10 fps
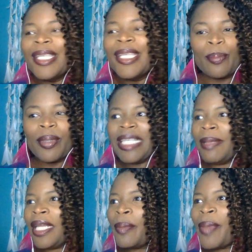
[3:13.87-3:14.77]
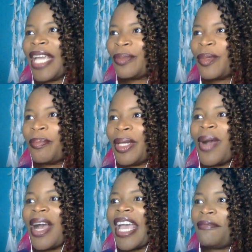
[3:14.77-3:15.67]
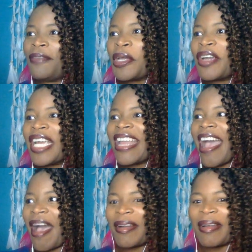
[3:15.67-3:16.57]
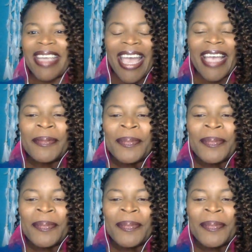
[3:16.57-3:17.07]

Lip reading: So please be a little bit patient with me while I figure it out, okay?